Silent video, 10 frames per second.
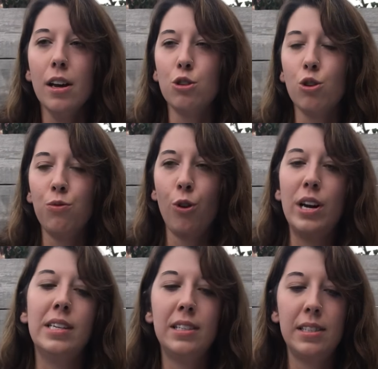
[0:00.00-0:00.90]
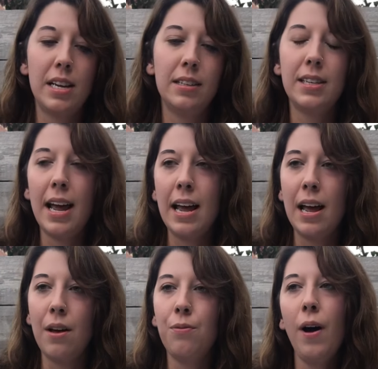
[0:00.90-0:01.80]
So for instance,
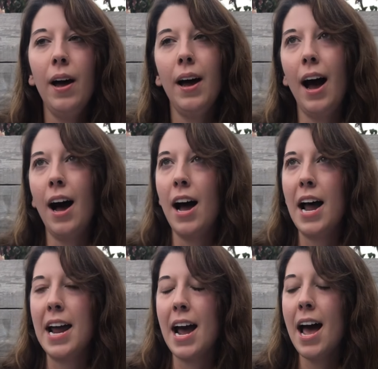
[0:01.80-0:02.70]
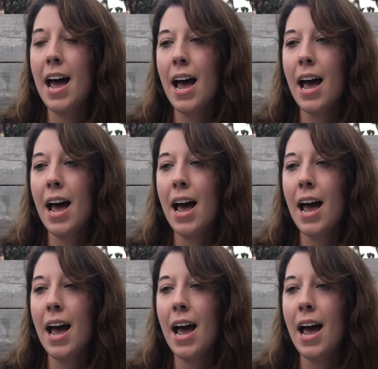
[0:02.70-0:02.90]
if I